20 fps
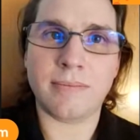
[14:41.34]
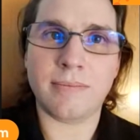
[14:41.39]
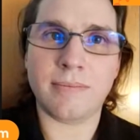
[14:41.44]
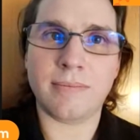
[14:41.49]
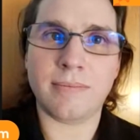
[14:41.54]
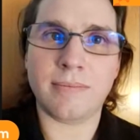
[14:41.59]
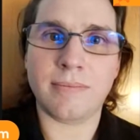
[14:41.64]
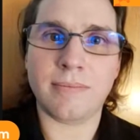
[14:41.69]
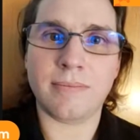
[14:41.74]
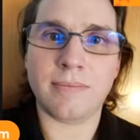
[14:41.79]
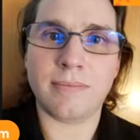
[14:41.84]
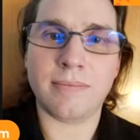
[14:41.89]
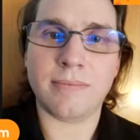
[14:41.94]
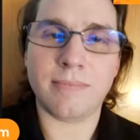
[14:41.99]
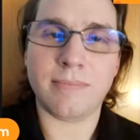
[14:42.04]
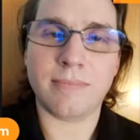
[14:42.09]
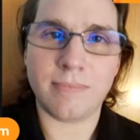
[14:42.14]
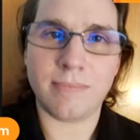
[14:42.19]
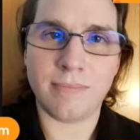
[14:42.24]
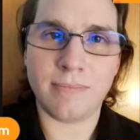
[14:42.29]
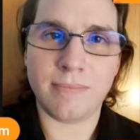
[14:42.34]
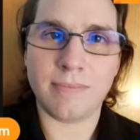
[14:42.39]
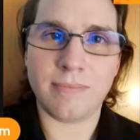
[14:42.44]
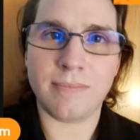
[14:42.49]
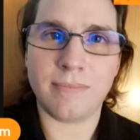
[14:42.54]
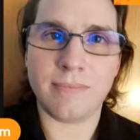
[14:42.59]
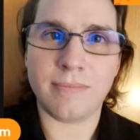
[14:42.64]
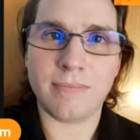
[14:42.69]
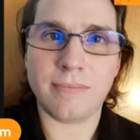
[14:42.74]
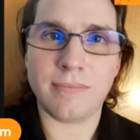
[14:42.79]

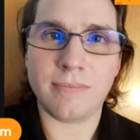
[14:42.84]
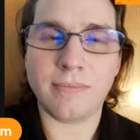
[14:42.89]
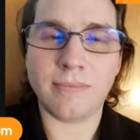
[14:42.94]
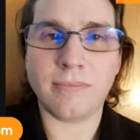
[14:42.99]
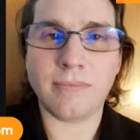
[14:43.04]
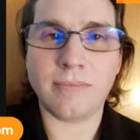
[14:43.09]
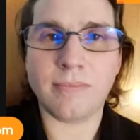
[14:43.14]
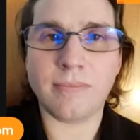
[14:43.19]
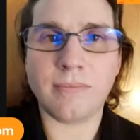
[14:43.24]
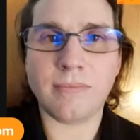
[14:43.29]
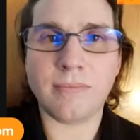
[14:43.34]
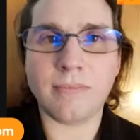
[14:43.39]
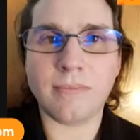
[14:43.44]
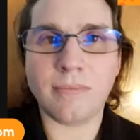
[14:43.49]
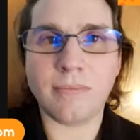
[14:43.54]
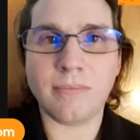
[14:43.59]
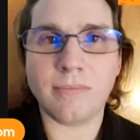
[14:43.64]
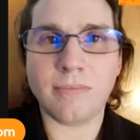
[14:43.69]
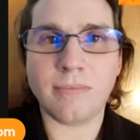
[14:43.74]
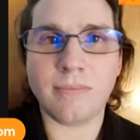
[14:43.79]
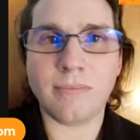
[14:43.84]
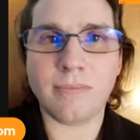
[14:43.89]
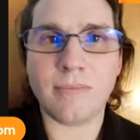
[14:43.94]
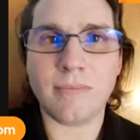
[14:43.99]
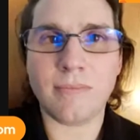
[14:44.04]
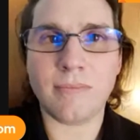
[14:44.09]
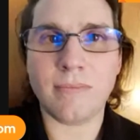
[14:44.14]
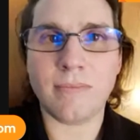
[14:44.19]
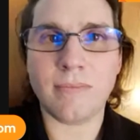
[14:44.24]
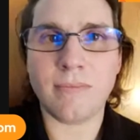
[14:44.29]

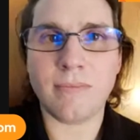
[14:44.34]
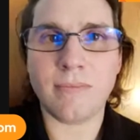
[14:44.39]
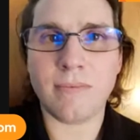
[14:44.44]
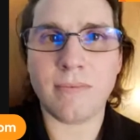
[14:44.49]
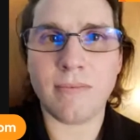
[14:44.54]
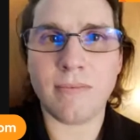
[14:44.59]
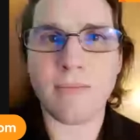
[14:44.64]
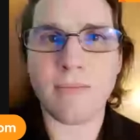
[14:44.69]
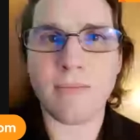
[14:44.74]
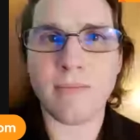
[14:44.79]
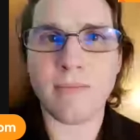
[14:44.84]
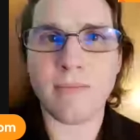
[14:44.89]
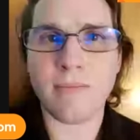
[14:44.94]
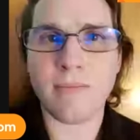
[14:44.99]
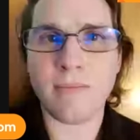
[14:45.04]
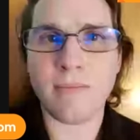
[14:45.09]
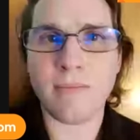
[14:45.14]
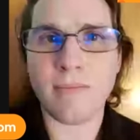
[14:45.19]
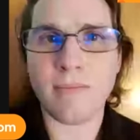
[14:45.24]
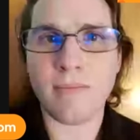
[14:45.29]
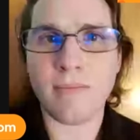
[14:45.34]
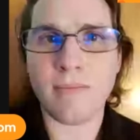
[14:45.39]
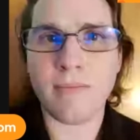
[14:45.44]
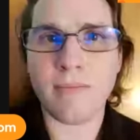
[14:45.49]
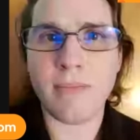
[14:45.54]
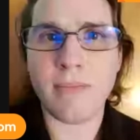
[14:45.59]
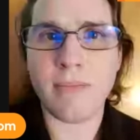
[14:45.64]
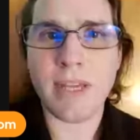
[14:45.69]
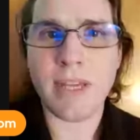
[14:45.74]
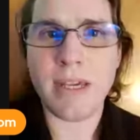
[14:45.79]

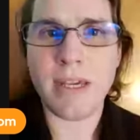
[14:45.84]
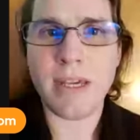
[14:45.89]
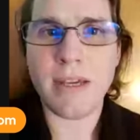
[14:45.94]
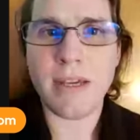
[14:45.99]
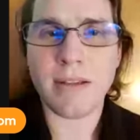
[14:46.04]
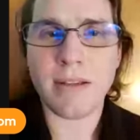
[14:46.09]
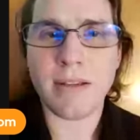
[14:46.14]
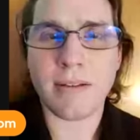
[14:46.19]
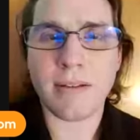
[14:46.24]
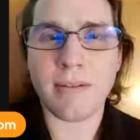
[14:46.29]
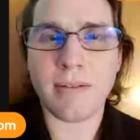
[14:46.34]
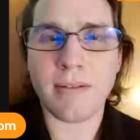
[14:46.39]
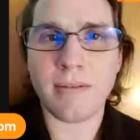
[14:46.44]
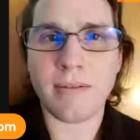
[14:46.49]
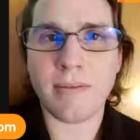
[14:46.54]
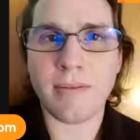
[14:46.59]
The person shown says nothing.